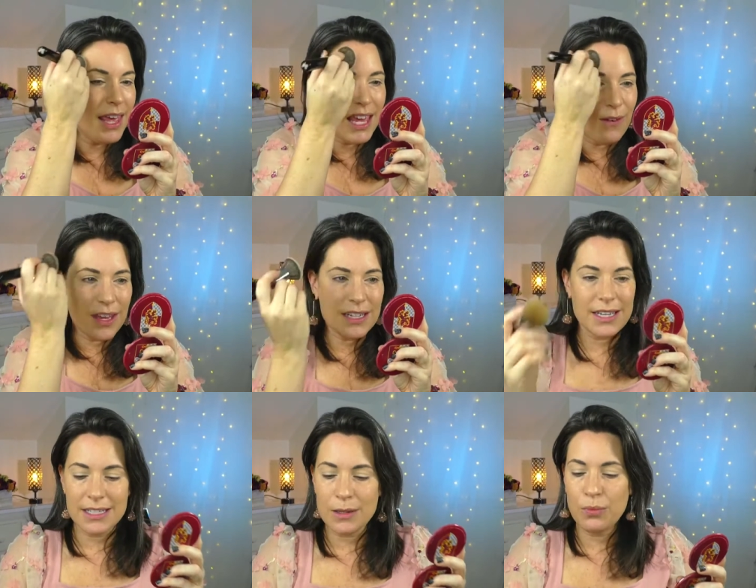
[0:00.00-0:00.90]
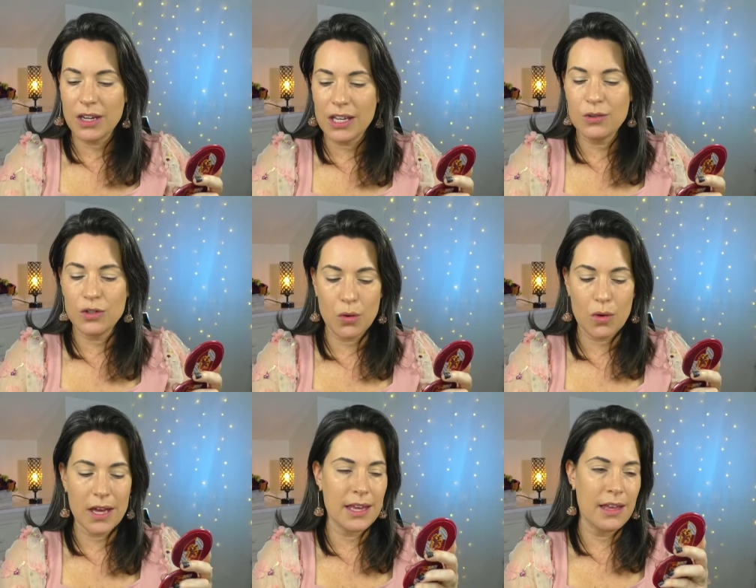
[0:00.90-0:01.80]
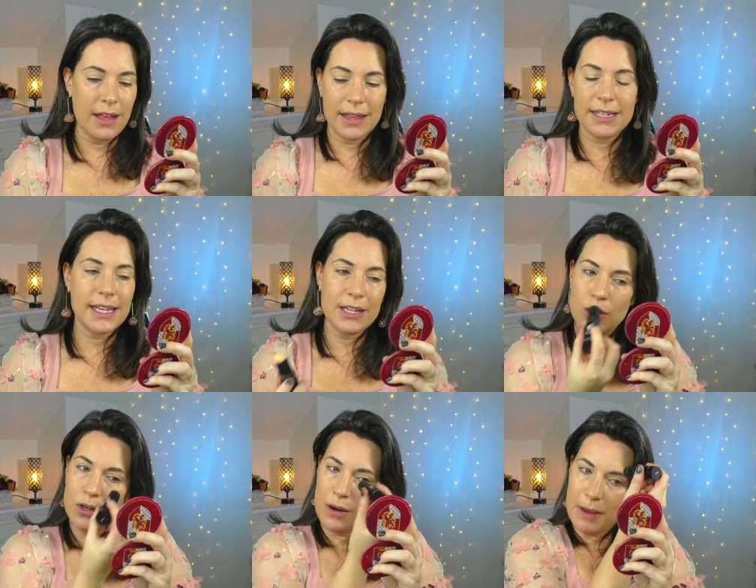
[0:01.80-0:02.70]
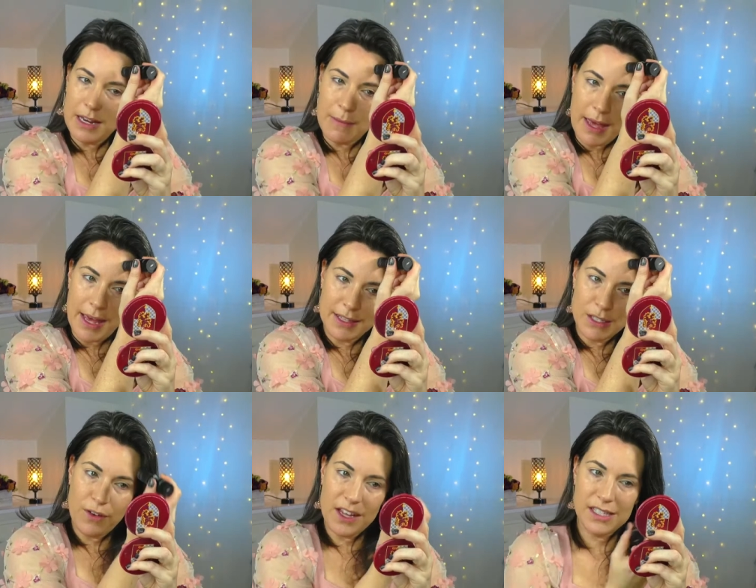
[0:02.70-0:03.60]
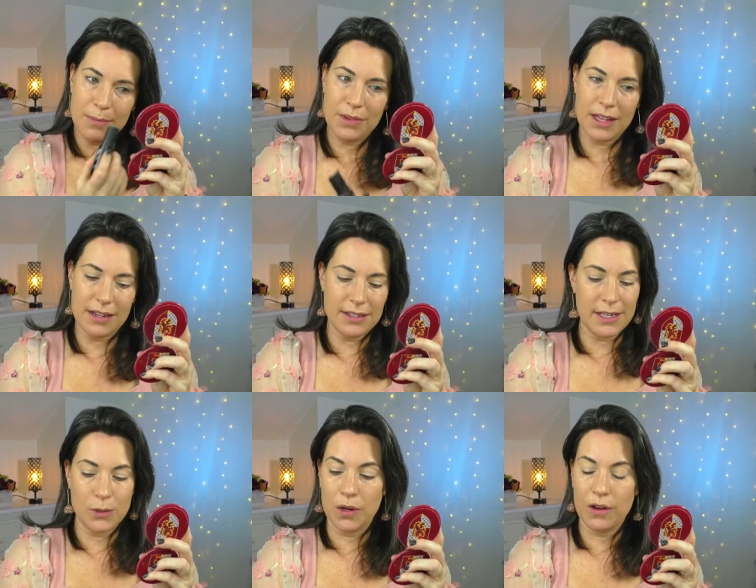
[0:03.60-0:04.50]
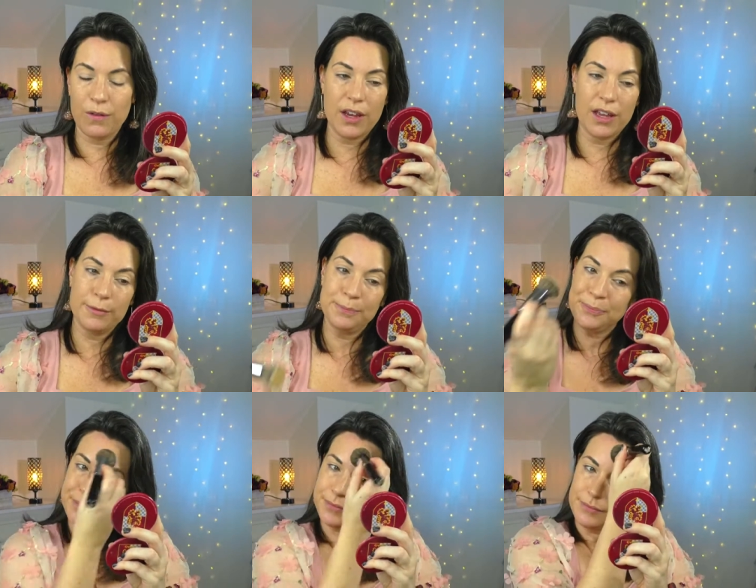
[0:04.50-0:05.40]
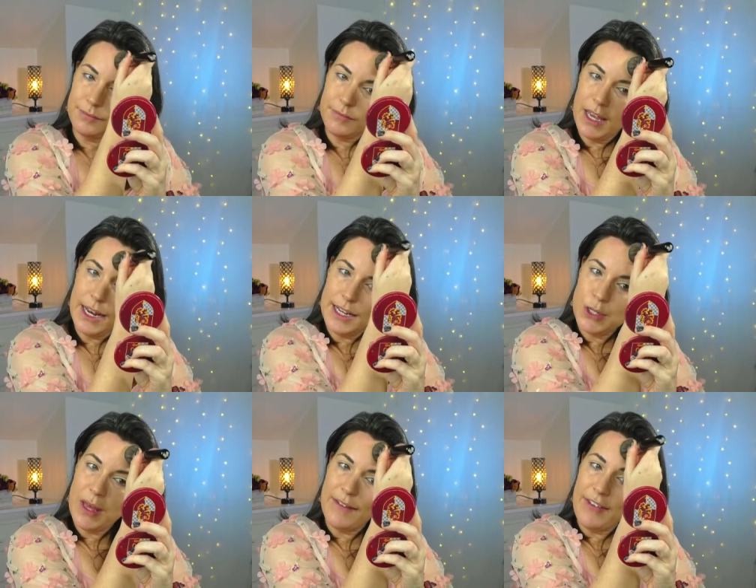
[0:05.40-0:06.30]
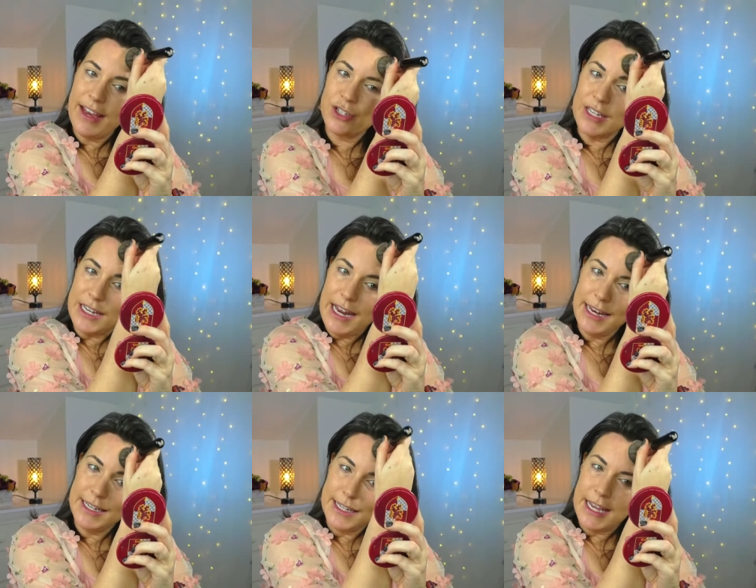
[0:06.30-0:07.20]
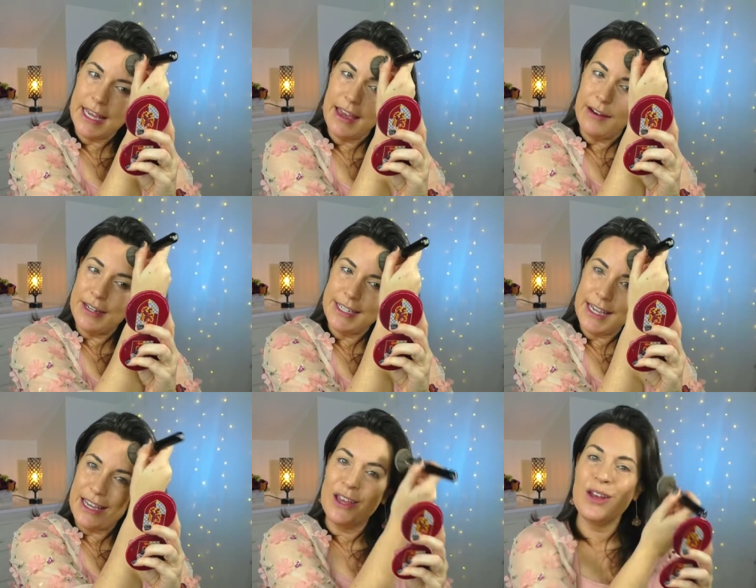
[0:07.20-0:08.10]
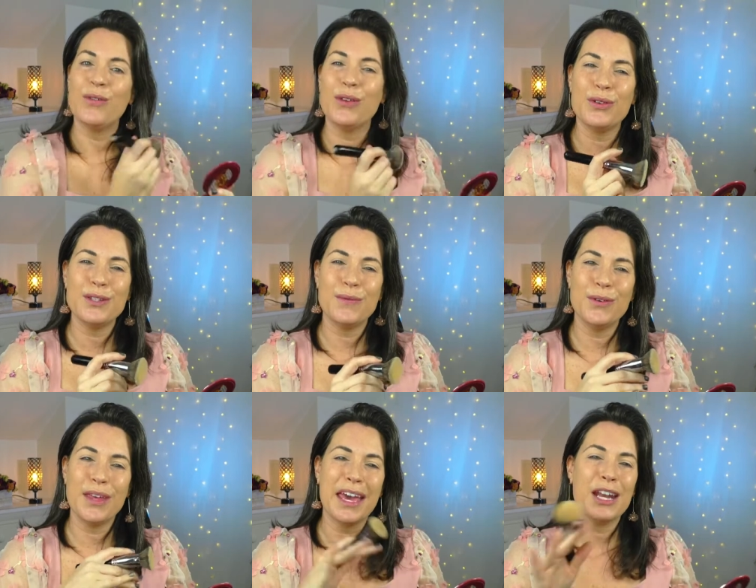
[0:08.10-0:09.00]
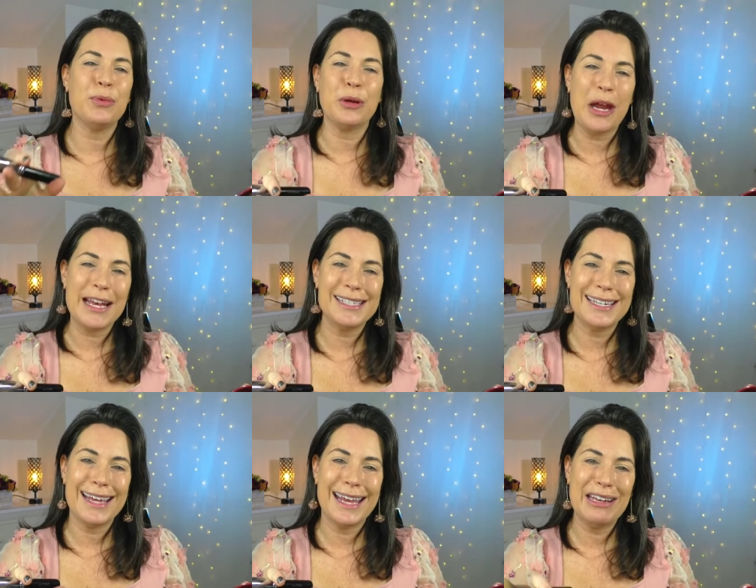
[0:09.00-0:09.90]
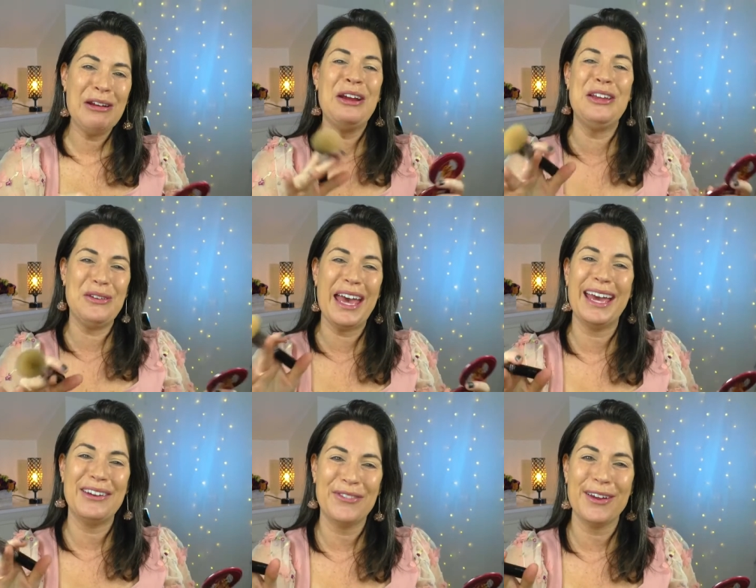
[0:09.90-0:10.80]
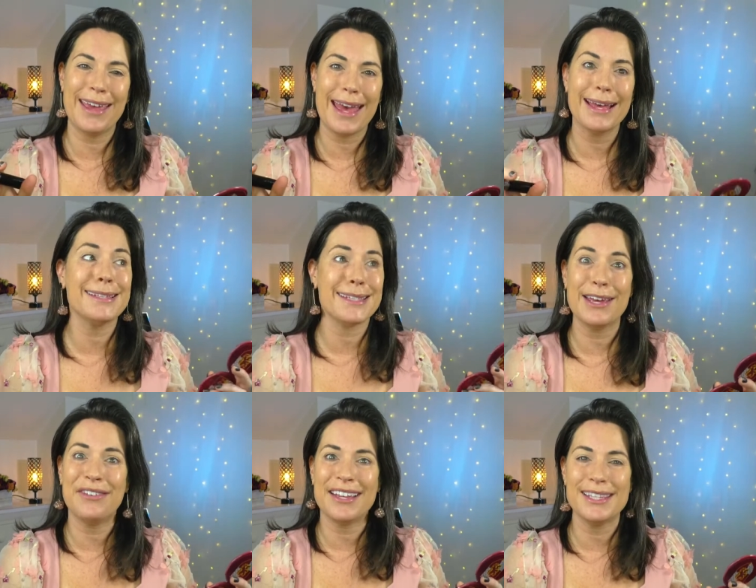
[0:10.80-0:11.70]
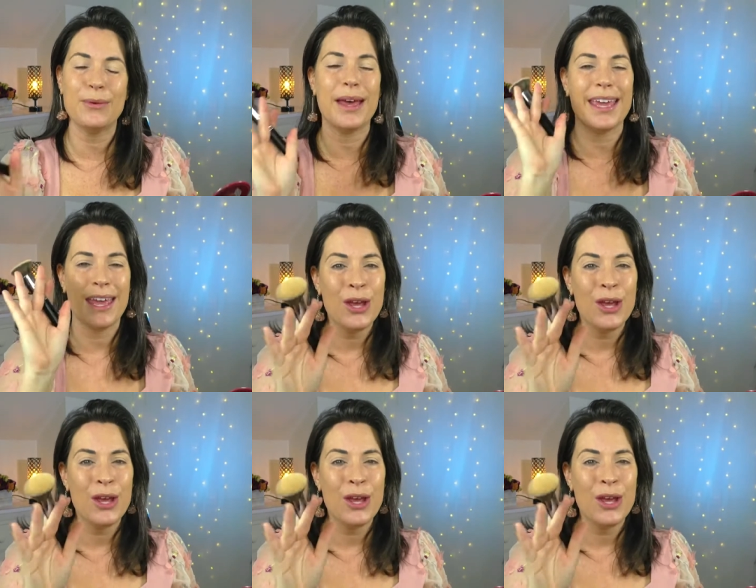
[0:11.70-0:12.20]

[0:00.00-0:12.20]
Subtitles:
If it doesn't bring you joy, let's get you your money back. Let's find something that does work for you. And I do have actually a 90-day guarantee. For those of you that kind of procrastinate or you kind of forget because life gets in the way,